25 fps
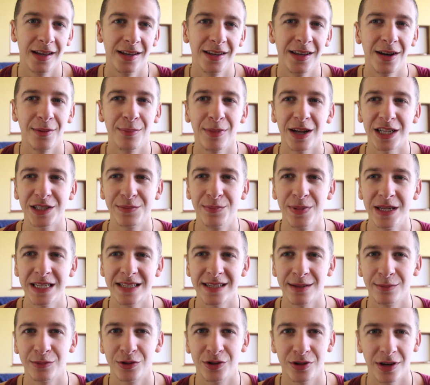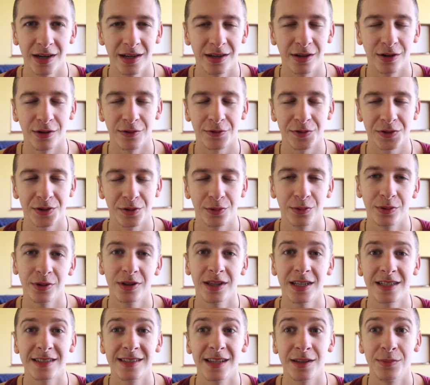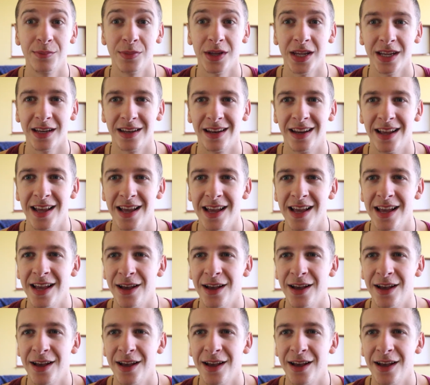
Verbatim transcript: there must be some trade-offs. What does that mean?